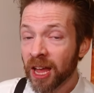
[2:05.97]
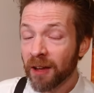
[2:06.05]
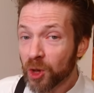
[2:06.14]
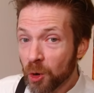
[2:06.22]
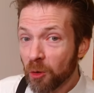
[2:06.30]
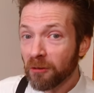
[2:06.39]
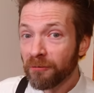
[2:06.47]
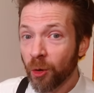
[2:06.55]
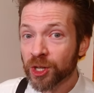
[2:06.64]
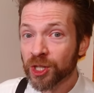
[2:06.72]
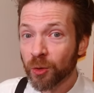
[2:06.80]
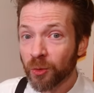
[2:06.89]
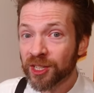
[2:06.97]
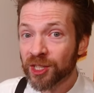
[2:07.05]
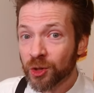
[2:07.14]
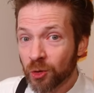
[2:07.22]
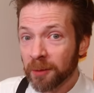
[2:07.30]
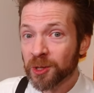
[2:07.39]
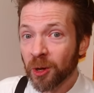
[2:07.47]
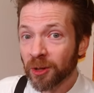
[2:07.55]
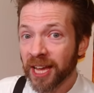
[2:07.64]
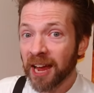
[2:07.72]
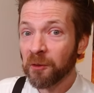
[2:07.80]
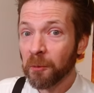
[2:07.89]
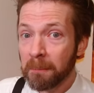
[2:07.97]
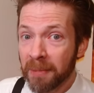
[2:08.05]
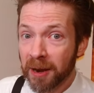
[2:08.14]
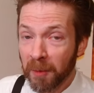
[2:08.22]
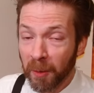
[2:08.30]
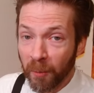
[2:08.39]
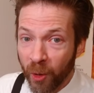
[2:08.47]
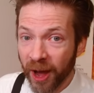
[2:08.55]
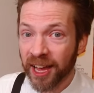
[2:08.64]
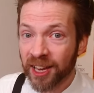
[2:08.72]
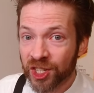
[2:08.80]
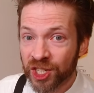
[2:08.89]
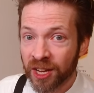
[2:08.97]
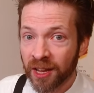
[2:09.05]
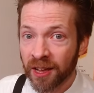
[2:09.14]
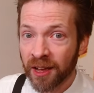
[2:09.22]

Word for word: if you were forced to read scripts all day for minimum wage.